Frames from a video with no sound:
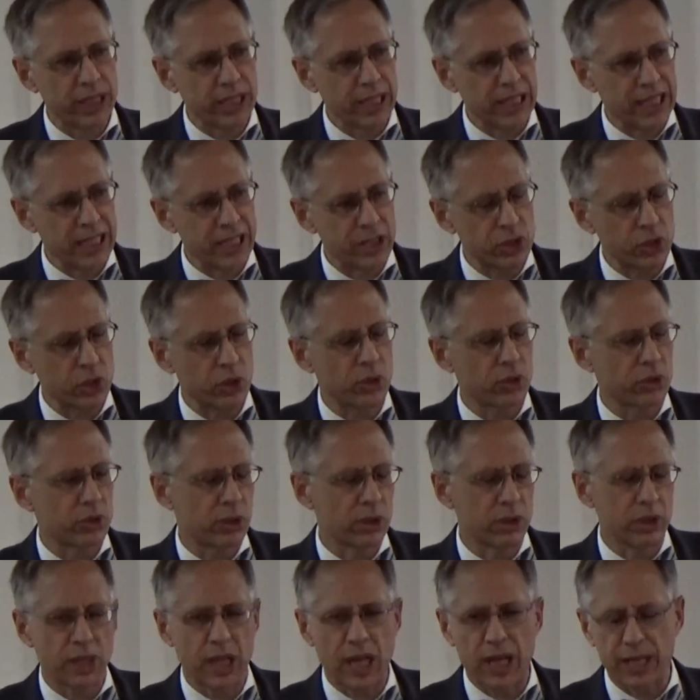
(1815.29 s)
eternal
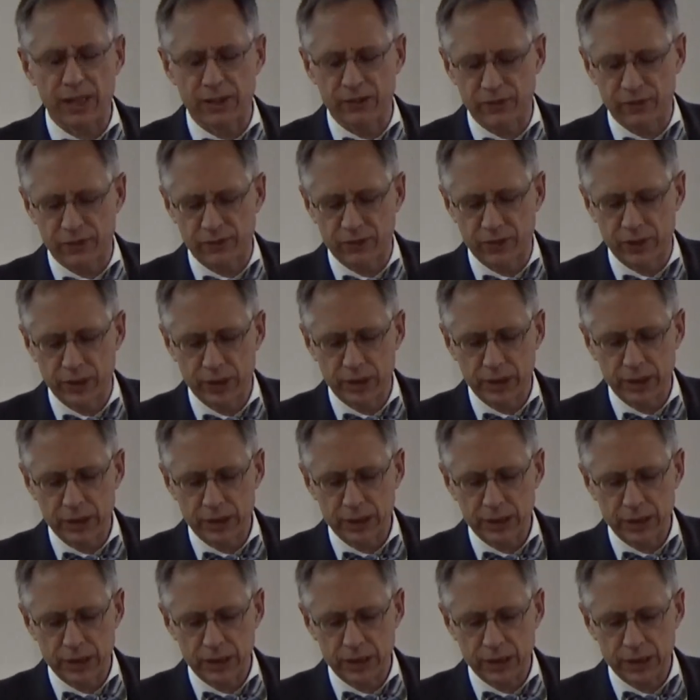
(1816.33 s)
life
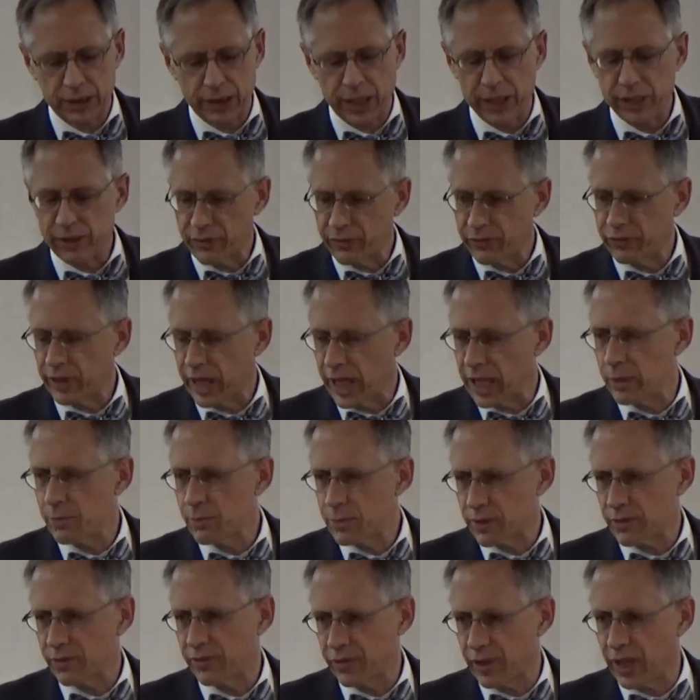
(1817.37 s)
in the
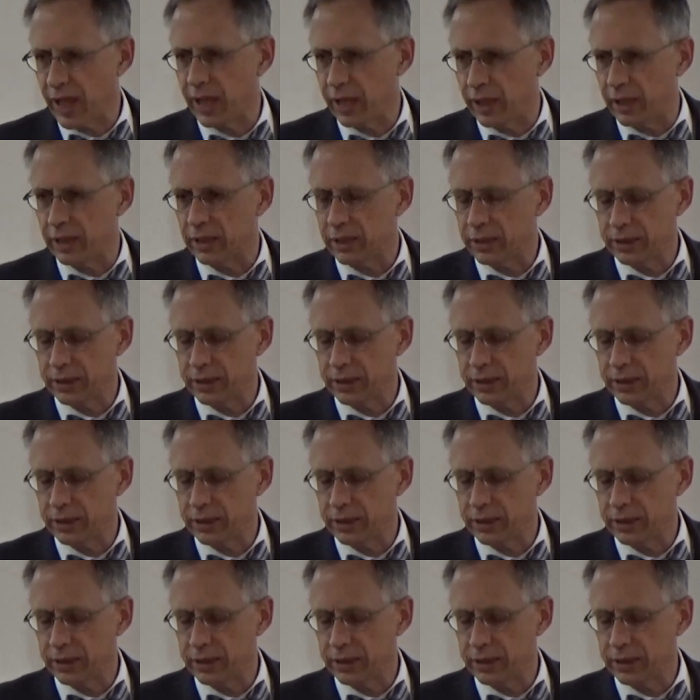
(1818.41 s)
flames of hell.